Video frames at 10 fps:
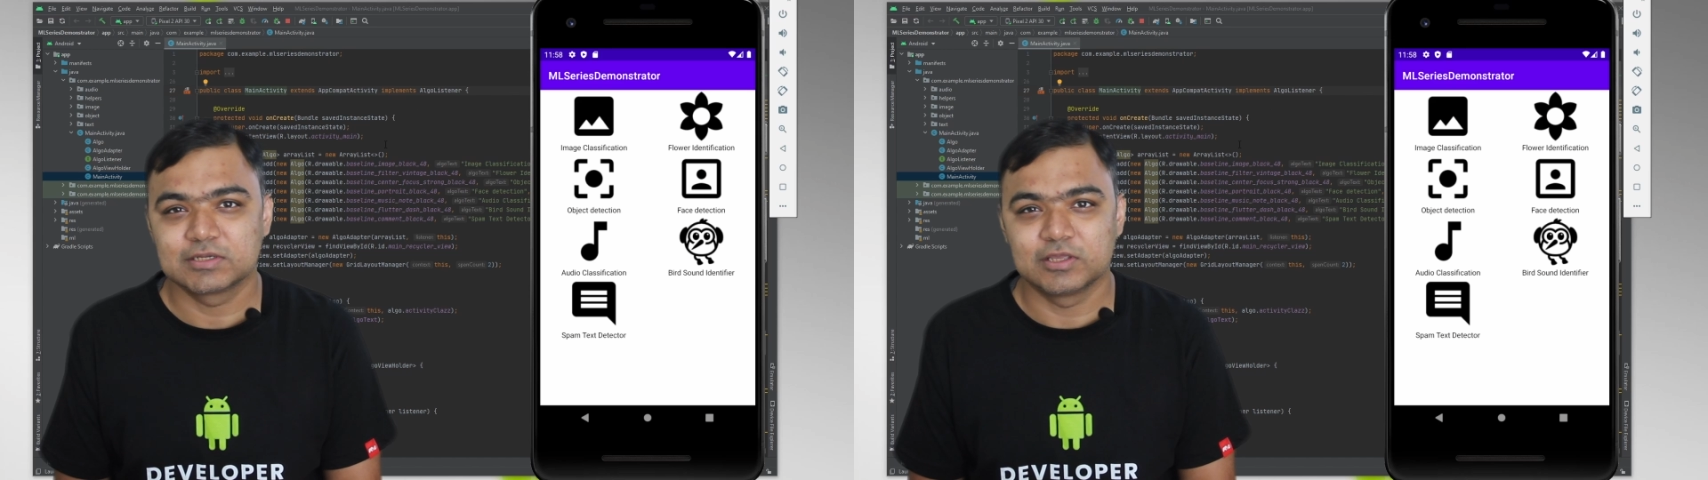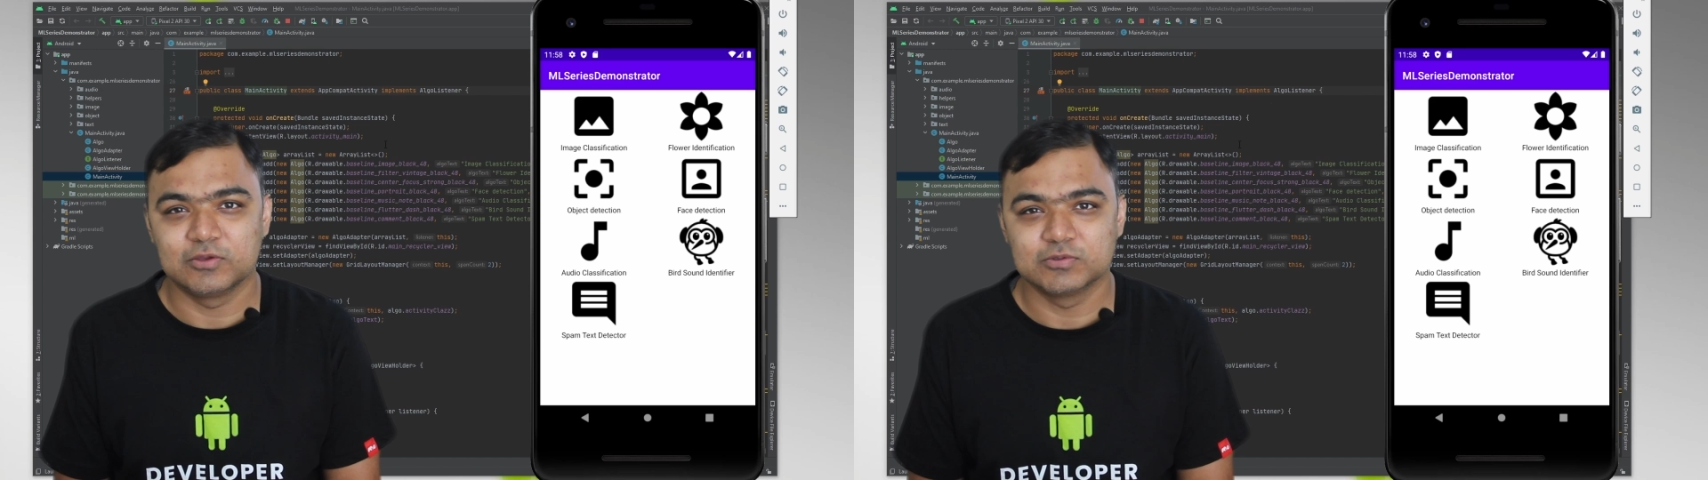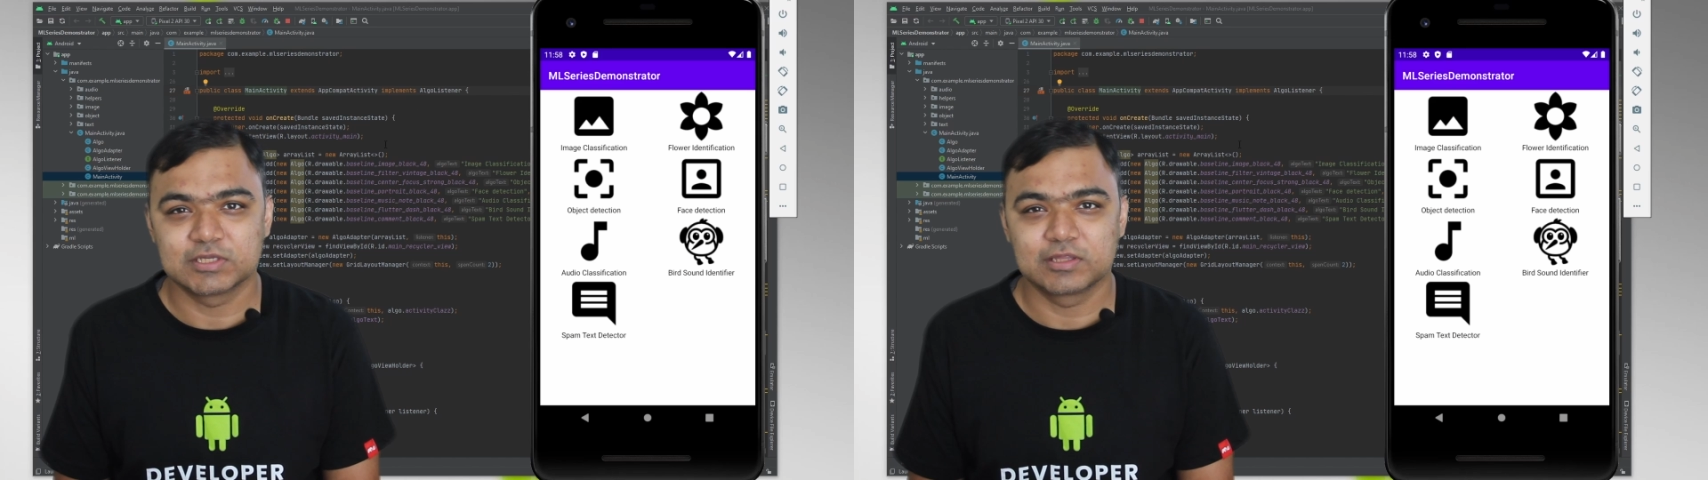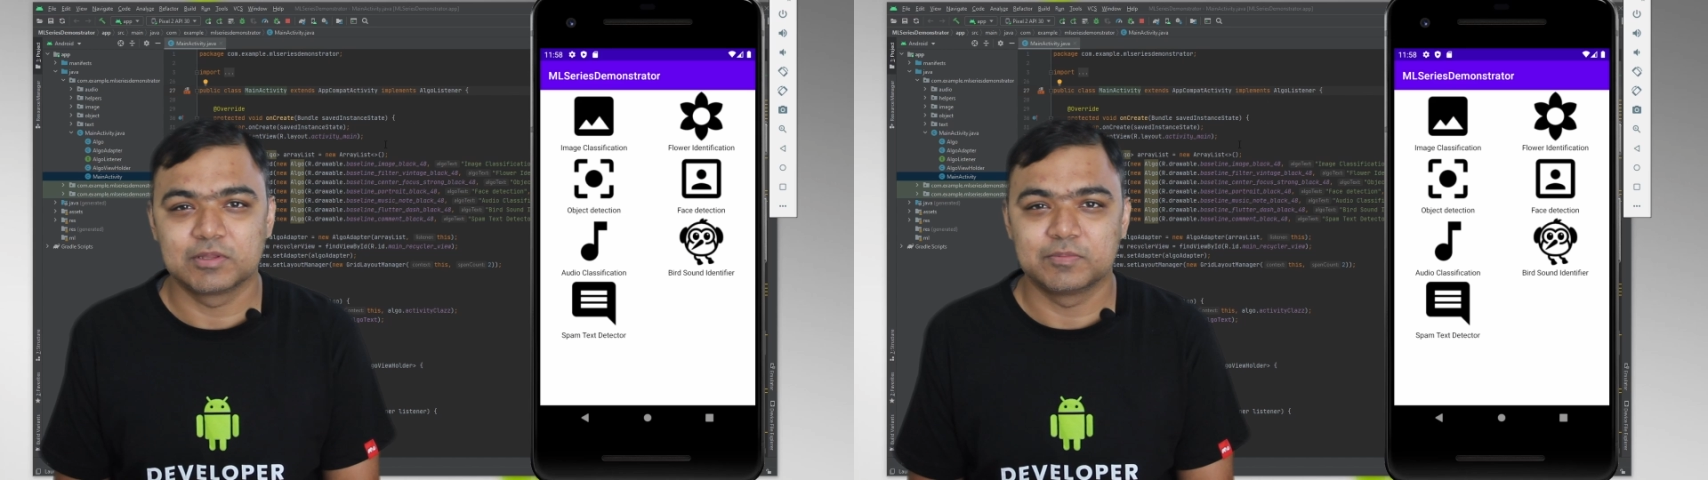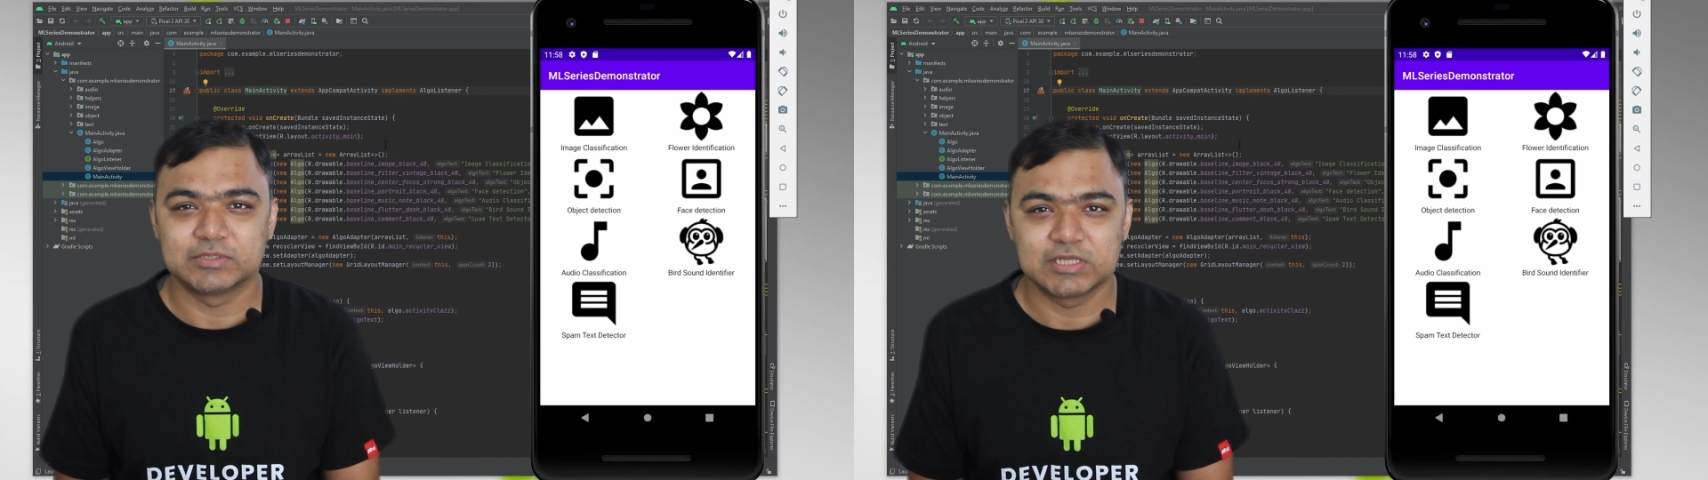using
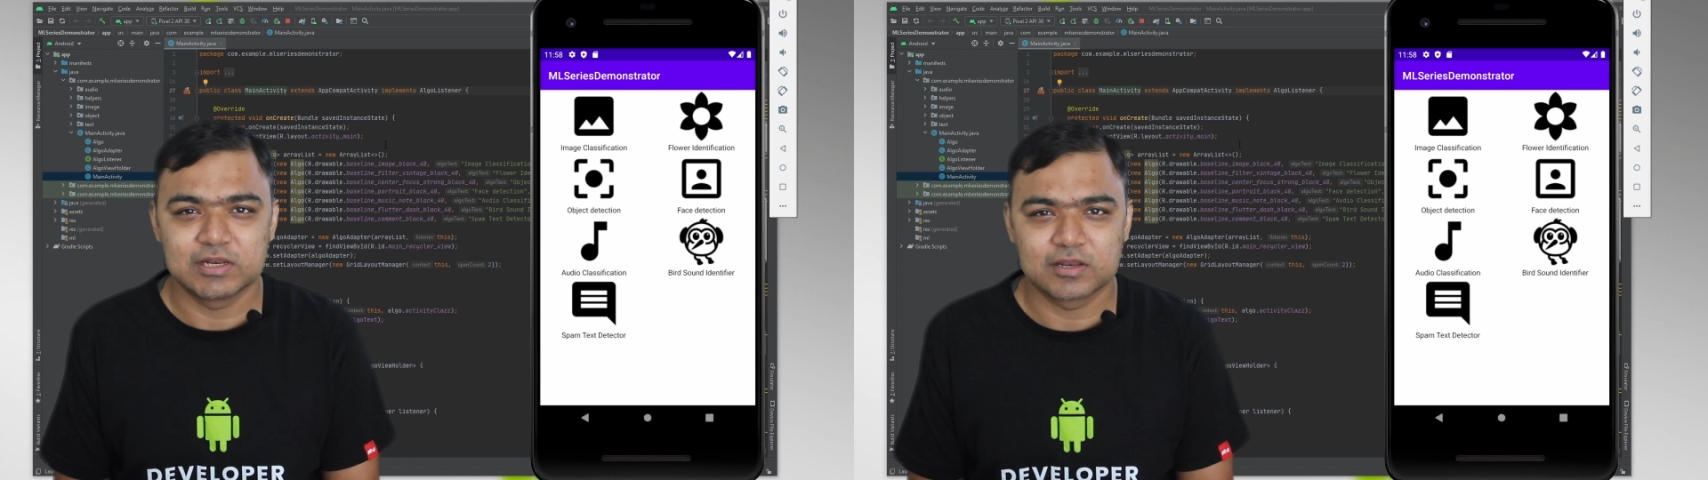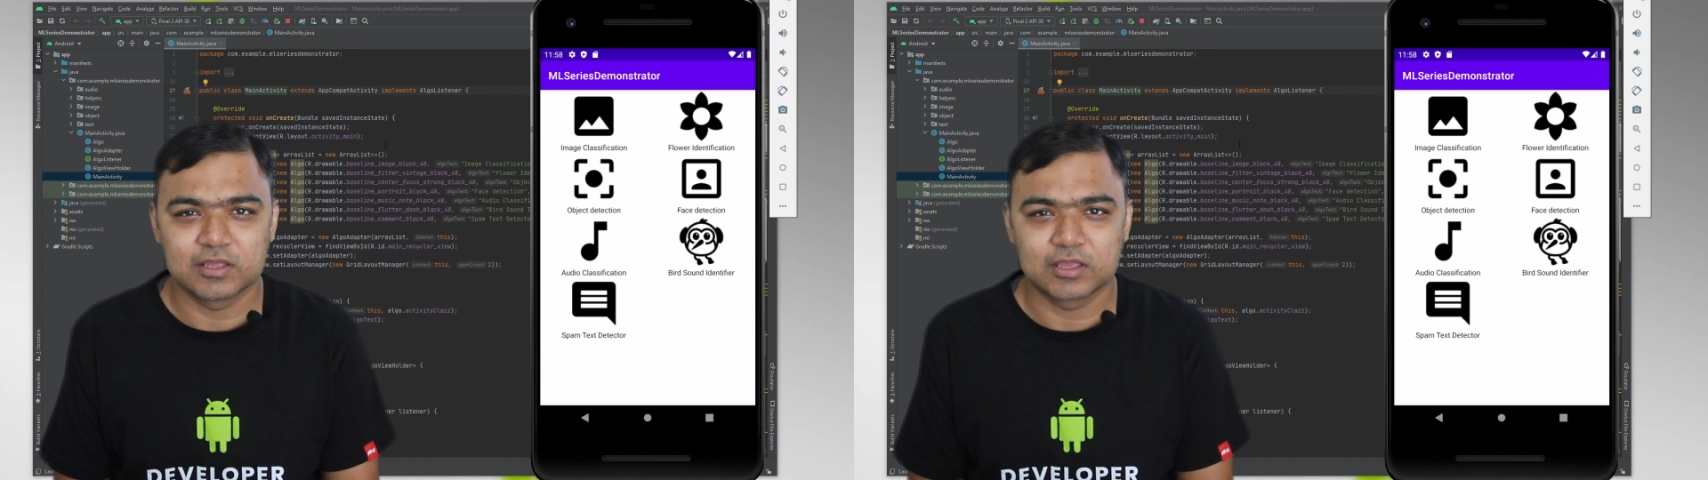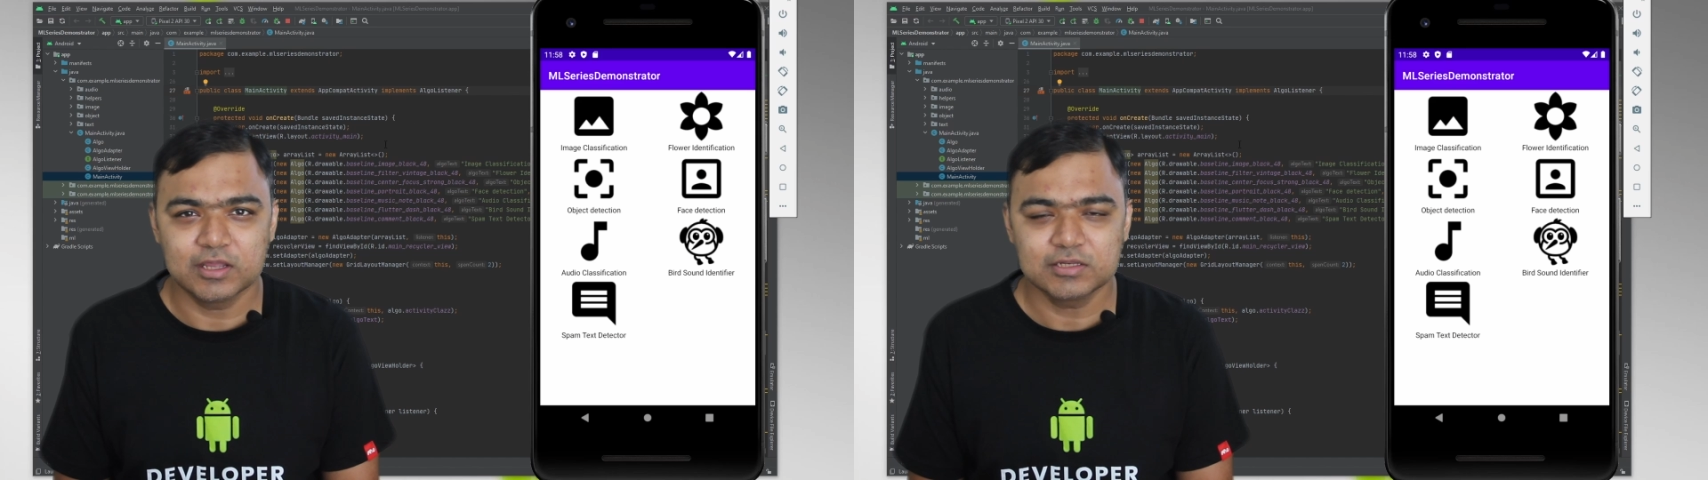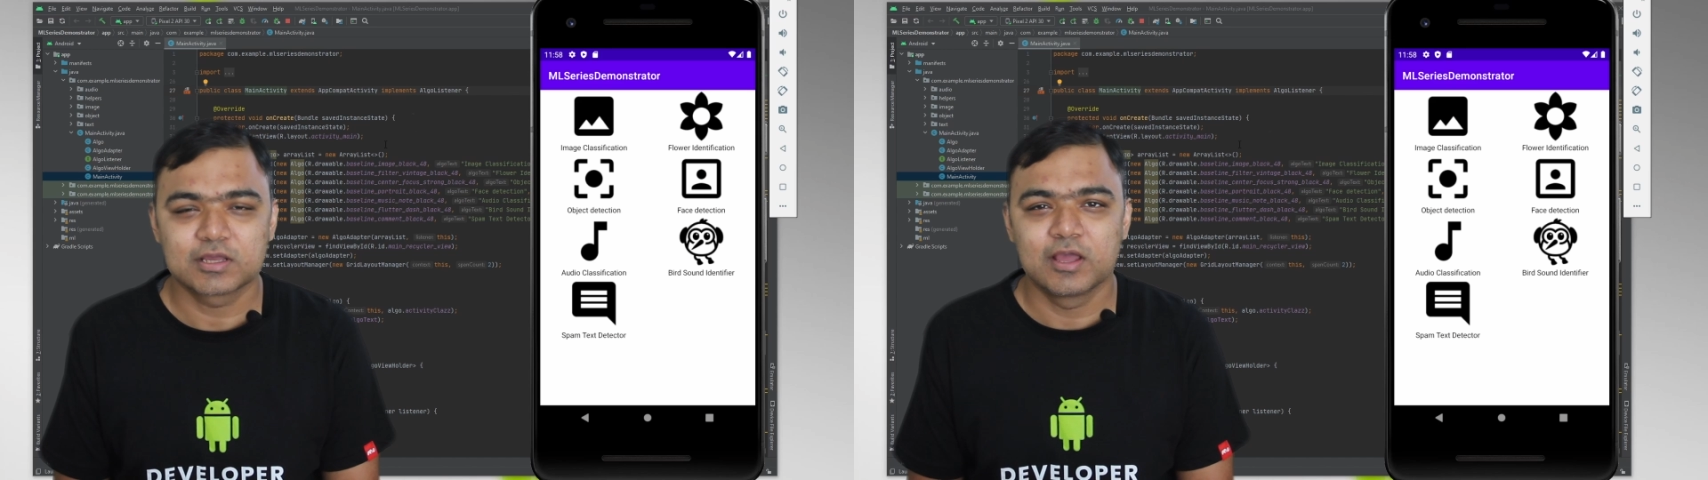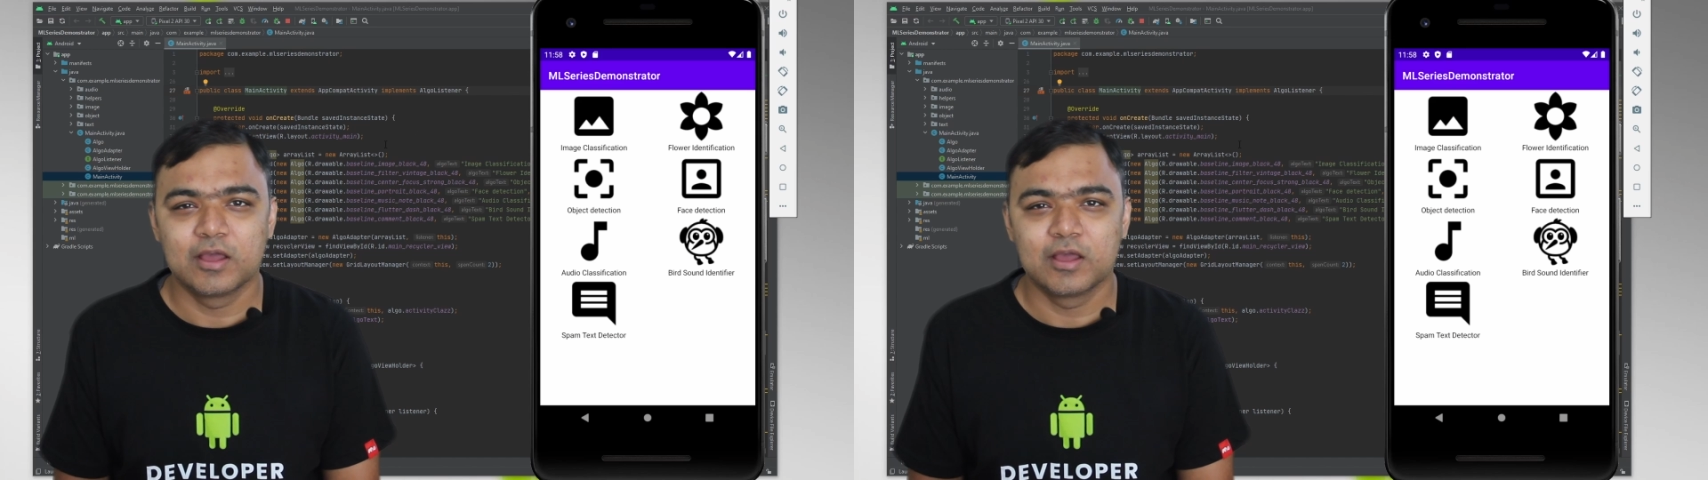the machine learning kit,